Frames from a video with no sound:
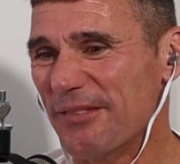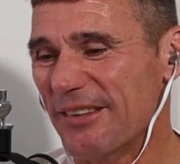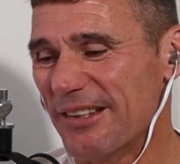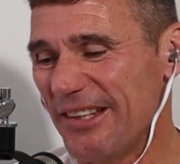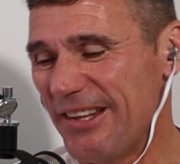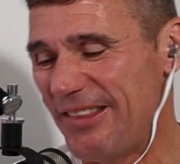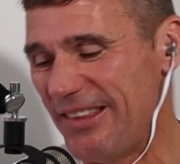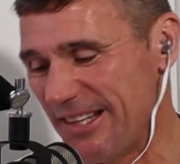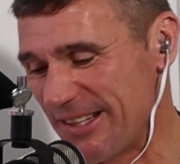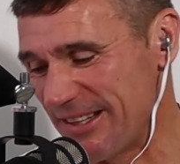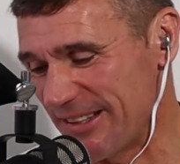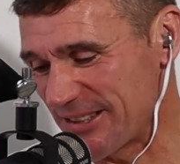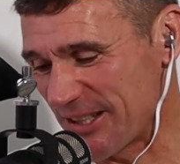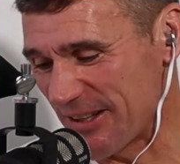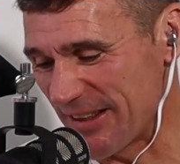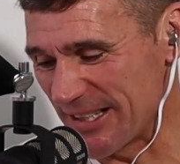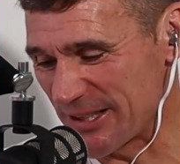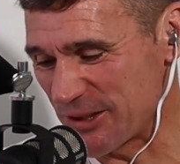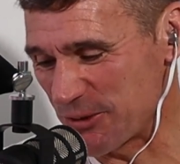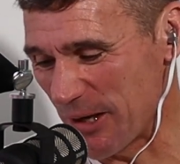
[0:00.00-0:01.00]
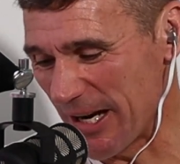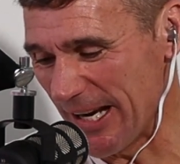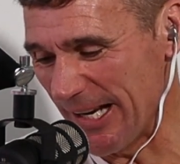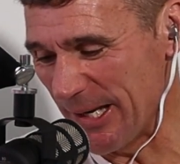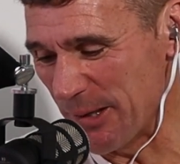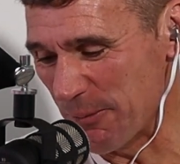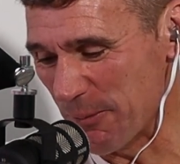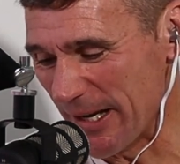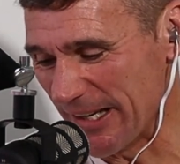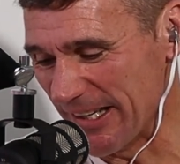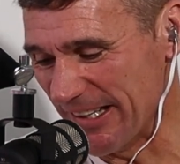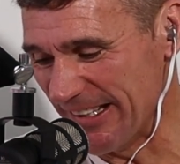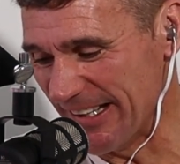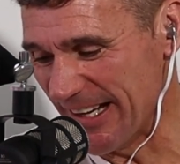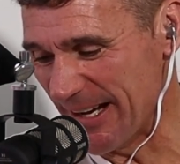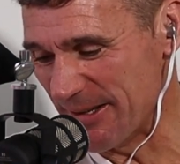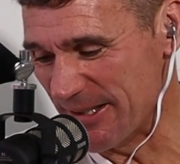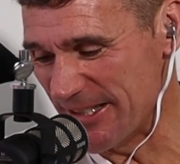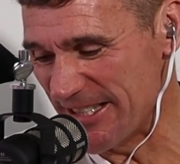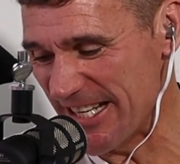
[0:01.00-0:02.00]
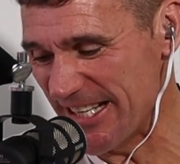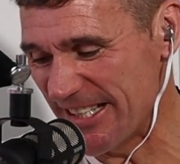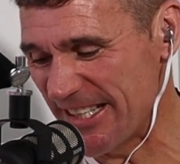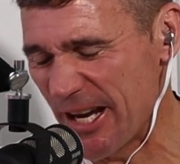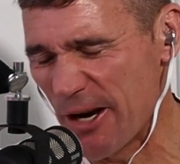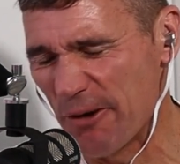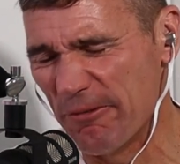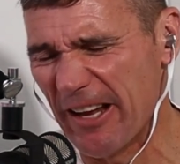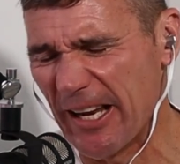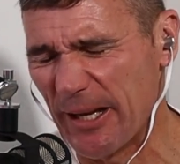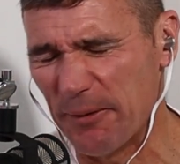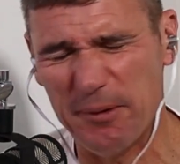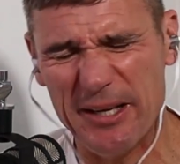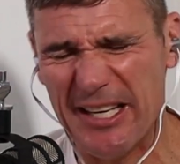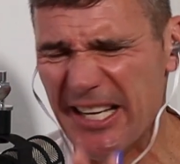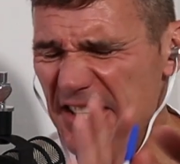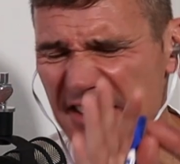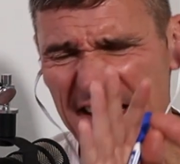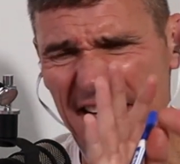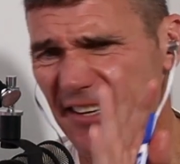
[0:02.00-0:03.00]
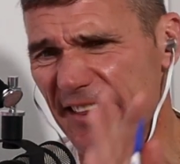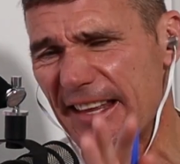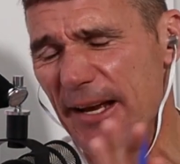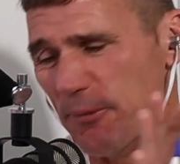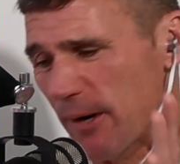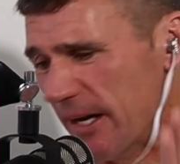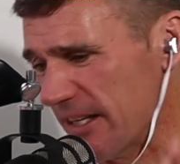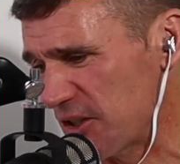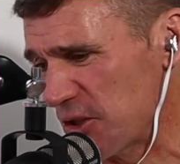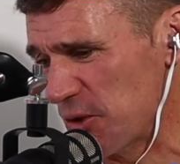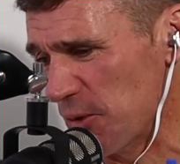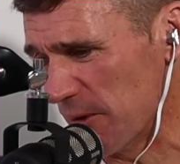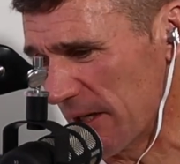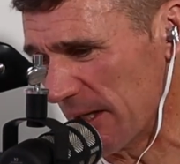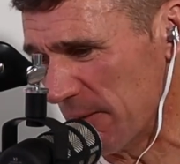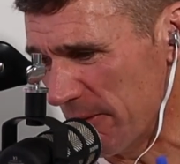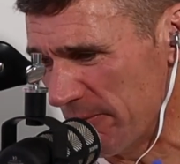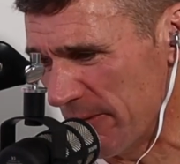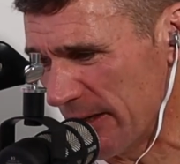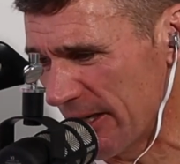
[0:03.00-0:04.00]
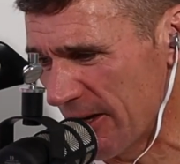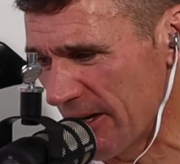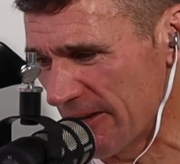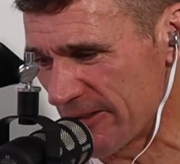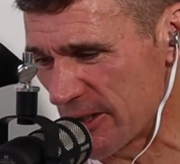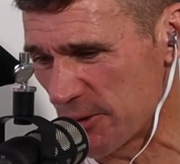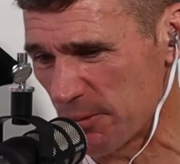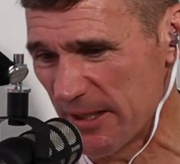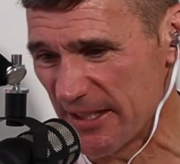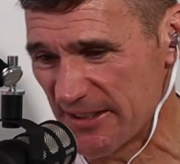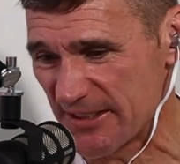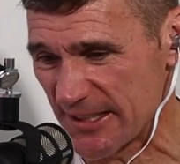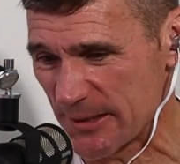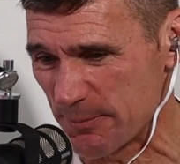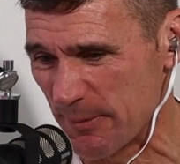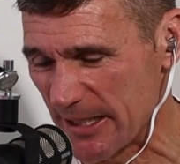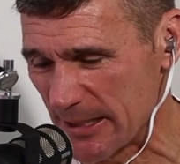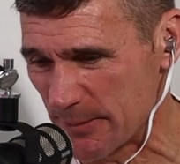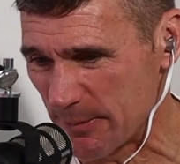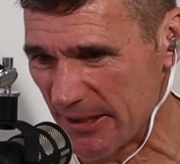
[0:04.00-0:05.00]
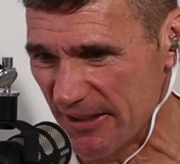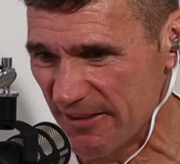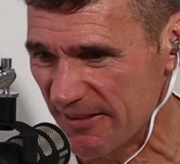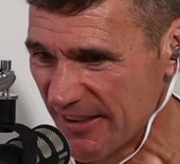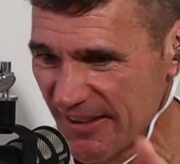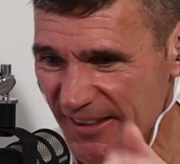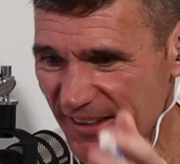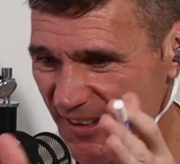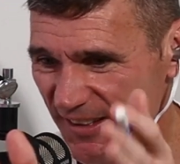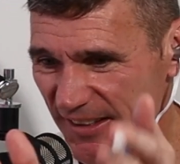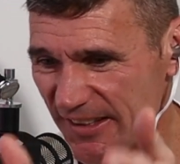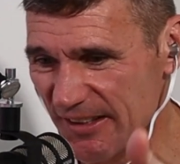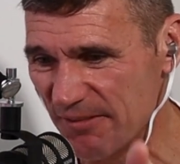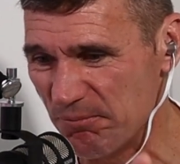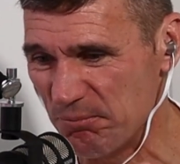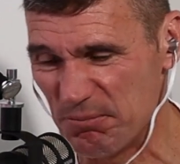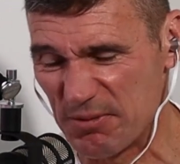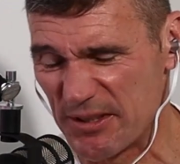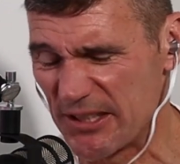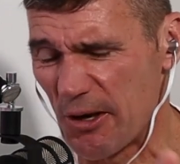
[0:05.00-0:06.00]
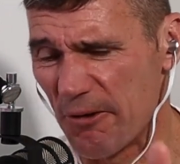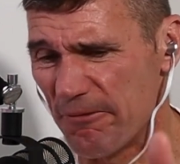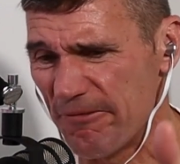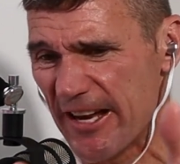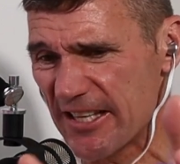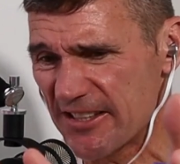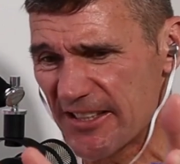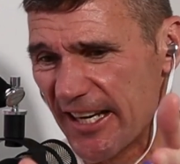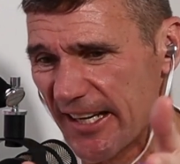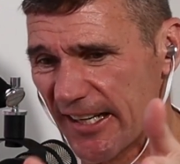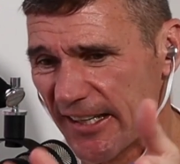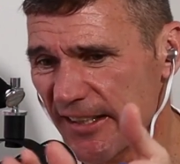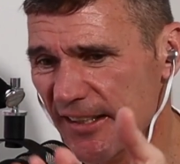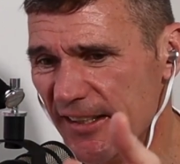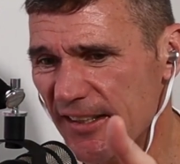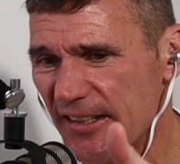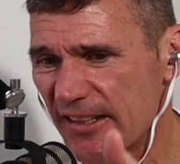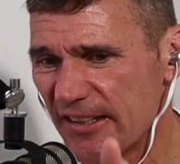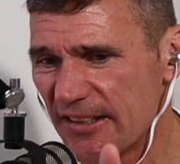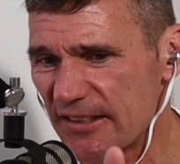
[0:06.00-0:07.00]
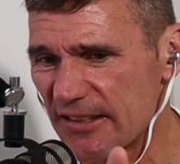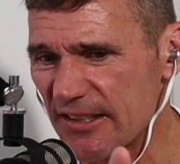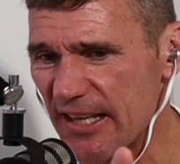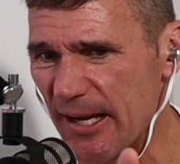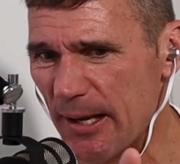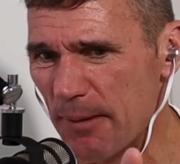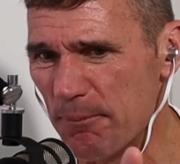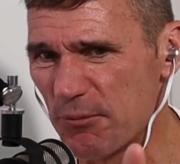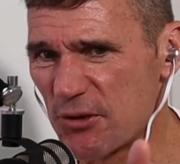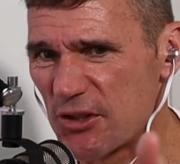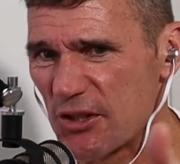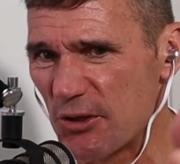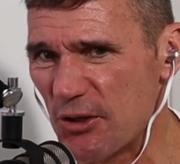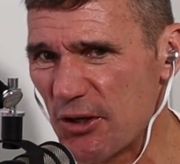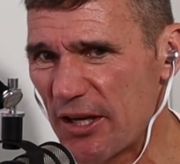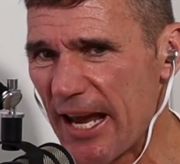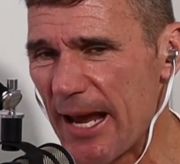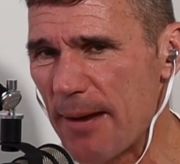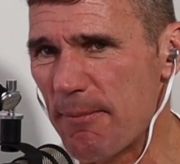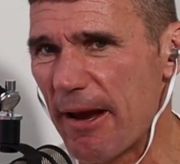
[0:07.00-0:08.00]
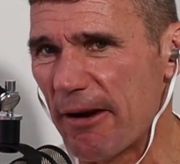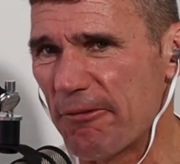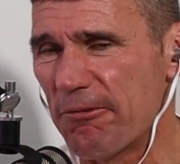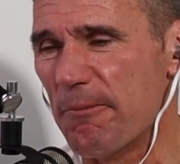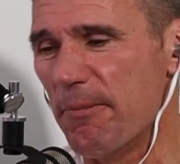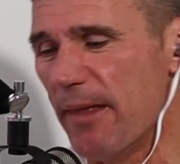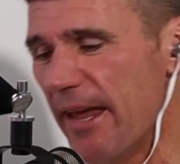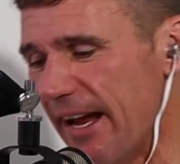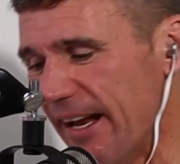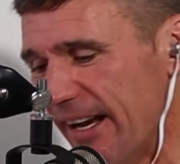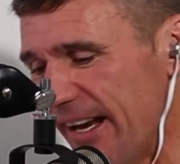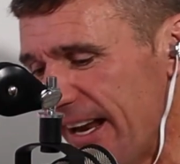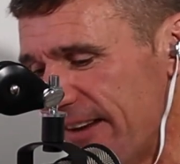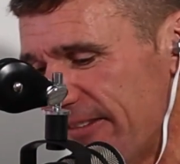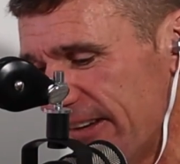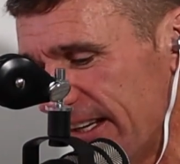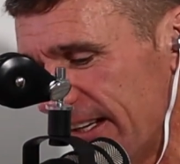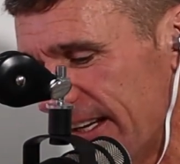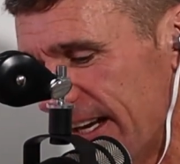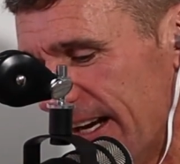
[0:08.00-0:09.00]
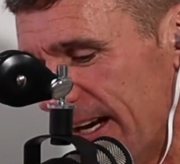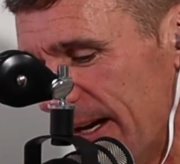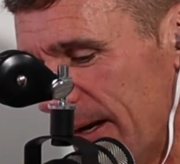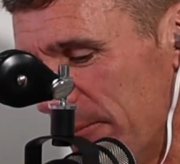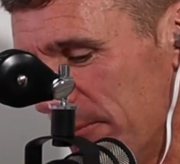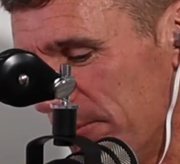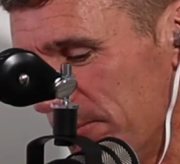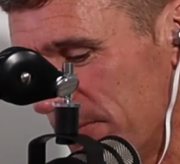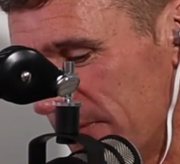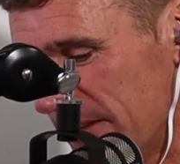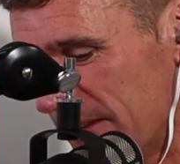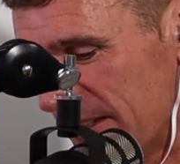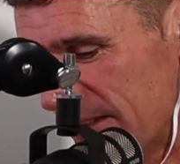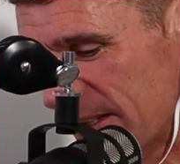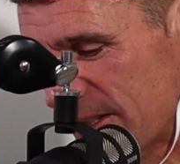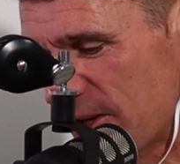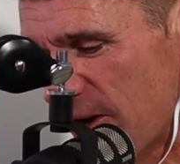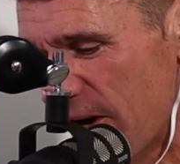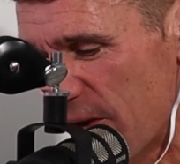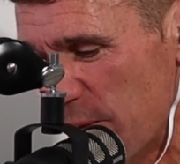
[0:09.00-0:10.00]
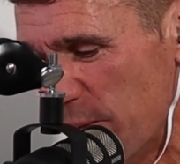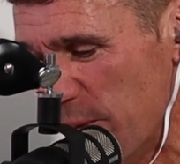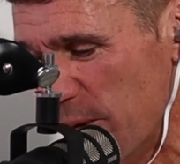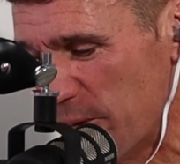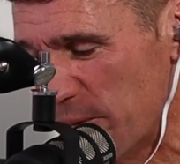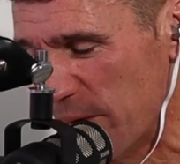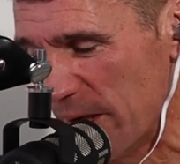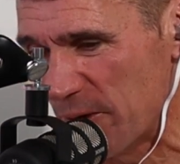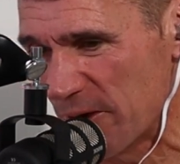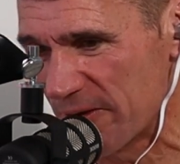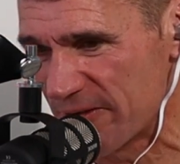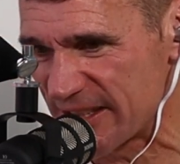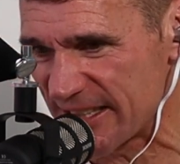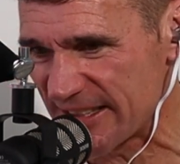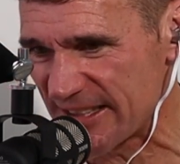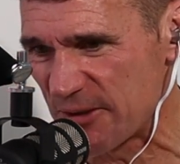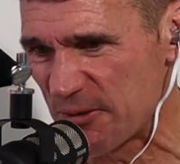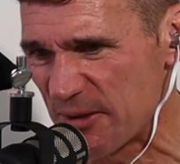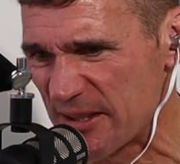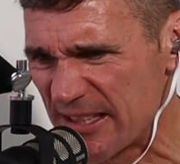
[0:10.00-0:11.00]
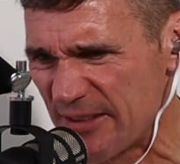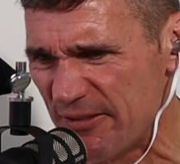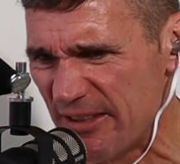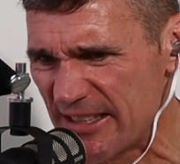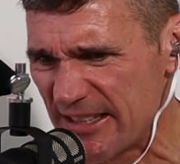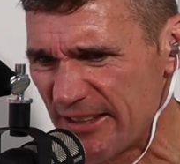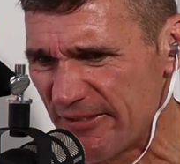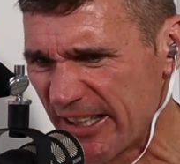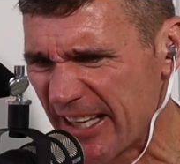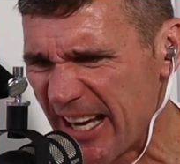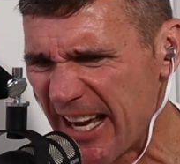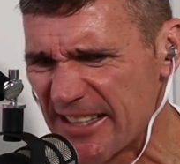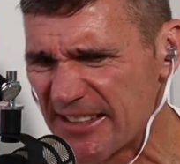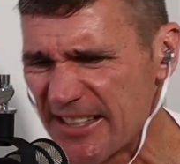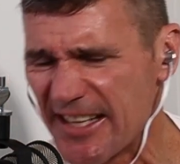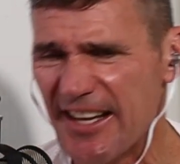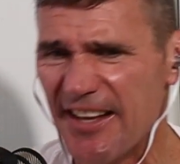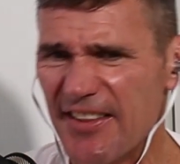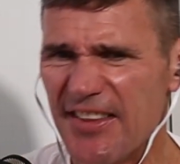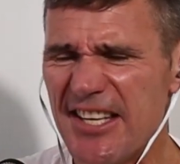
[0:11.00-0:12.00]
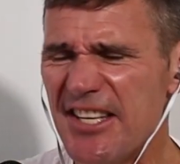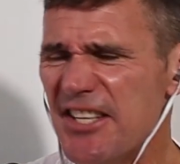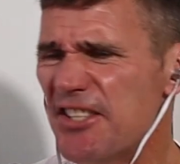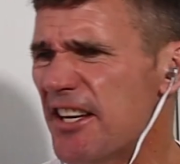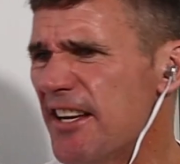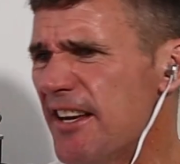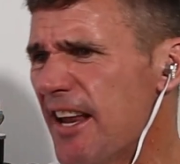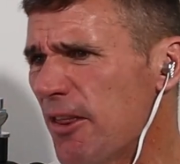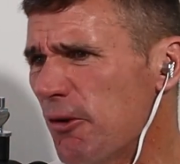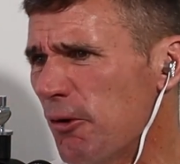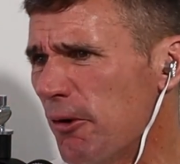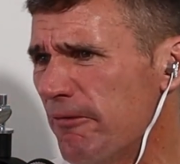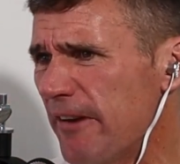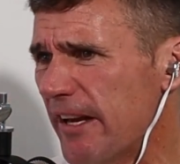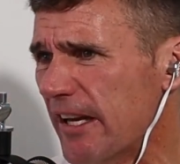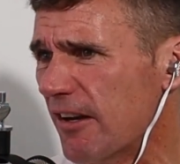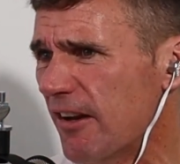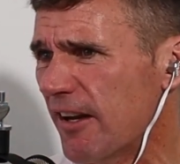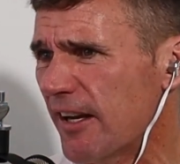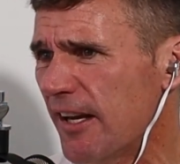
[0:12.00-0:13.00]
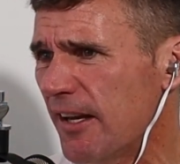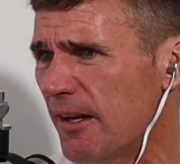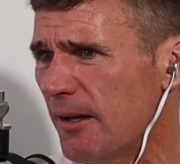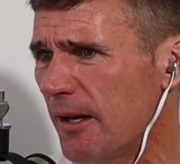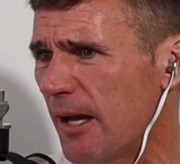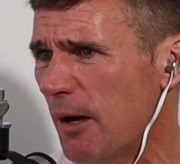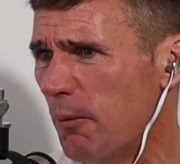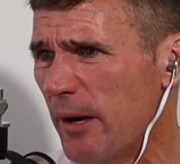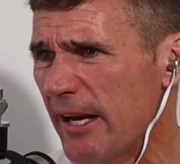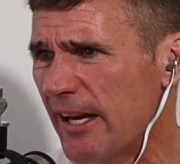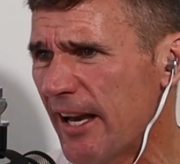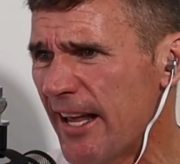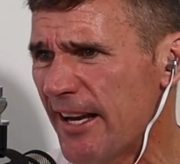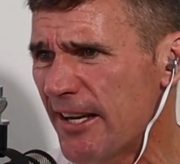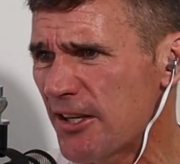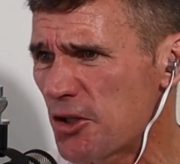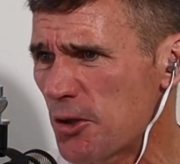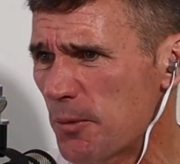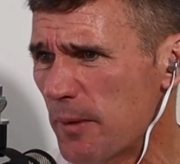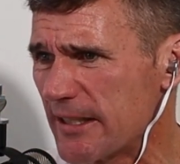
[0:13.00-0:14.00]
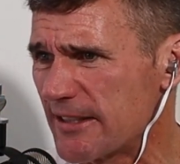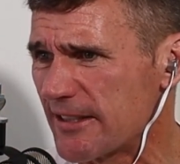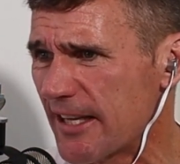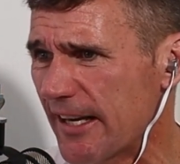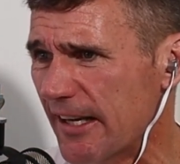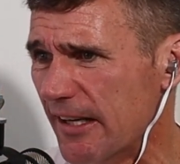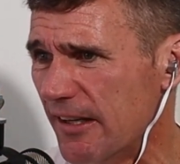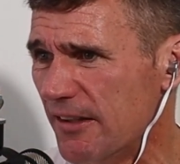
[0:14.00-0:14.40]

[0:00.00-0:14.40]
the Australian one in Dead Cow Valley, we need to get into that race shortly. We've been going for 26 minutes, but you're so fascinating. So you came back from that having tied the world record of 677 Ks. Then you did another event, like a week later, 2 weeks later?